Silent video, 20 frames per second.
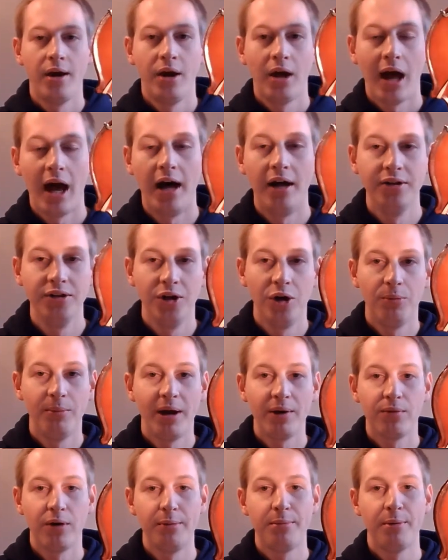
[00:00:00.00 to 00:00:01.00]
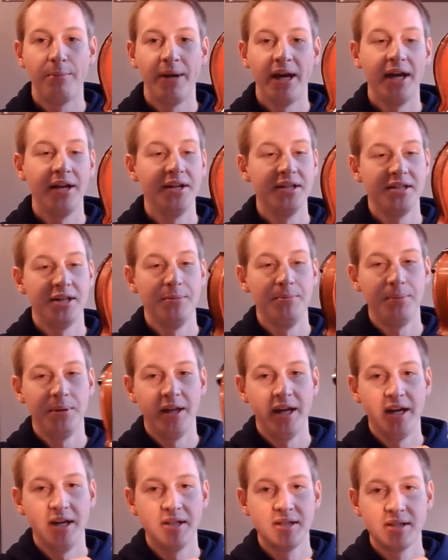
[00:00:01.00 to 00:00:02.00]
I'll know my rubber band is in
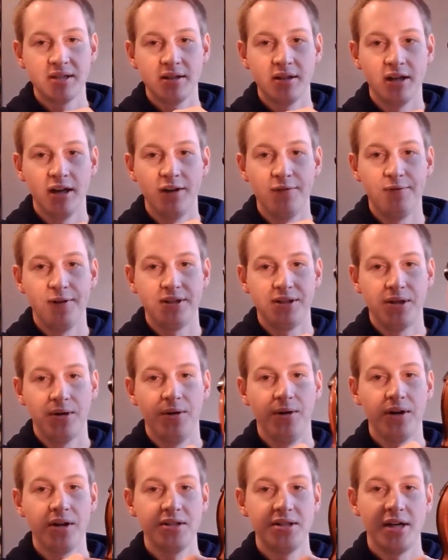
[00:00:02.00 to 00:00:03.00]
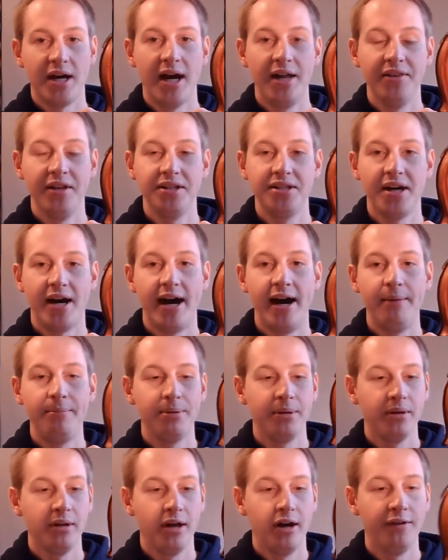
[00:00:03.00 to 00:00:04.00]
place if it's hooked on the
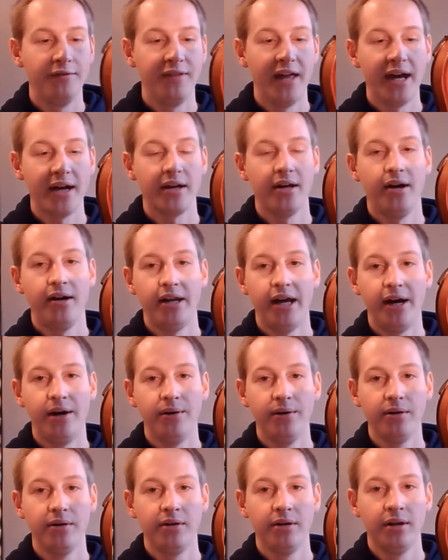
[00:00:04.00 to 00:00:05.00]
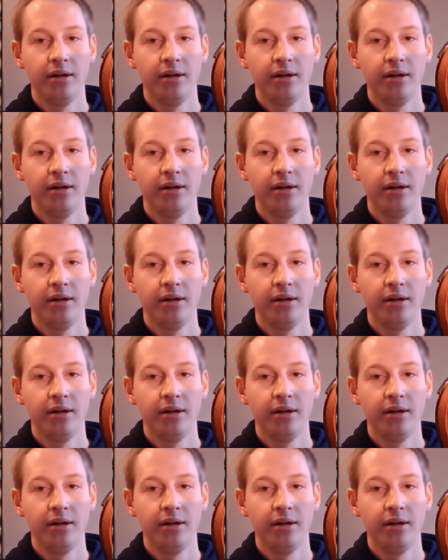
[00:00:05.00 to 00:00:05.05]
top of that cutout,